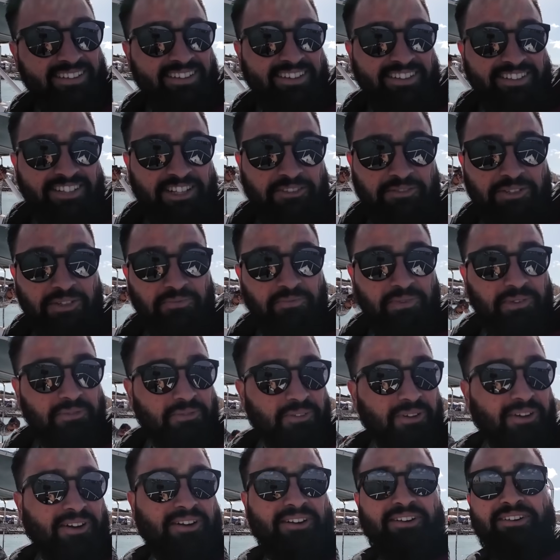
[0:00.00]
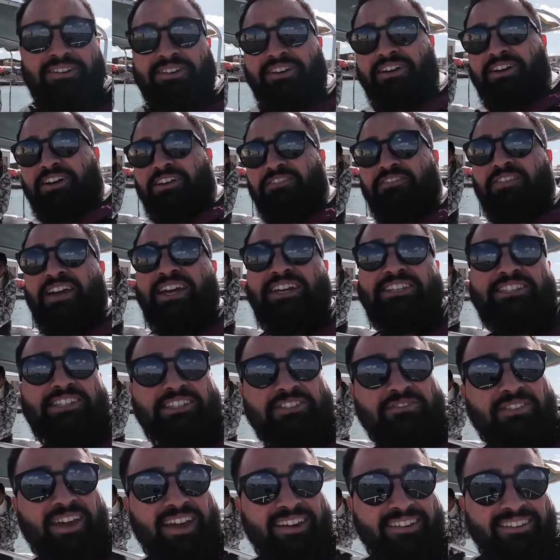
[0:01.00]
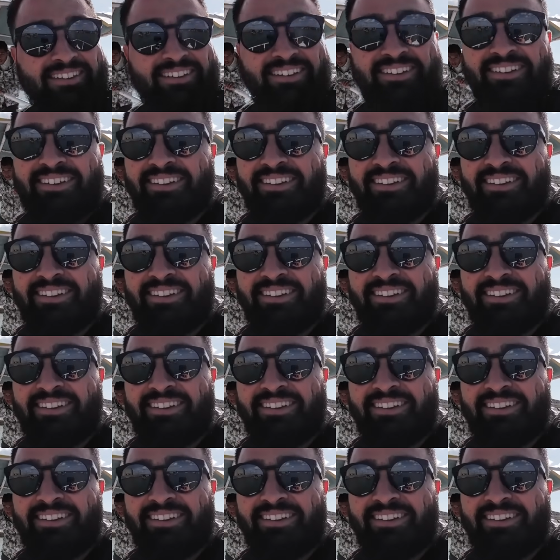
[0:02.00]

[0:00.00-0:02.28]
Egyptian people are amazing, man.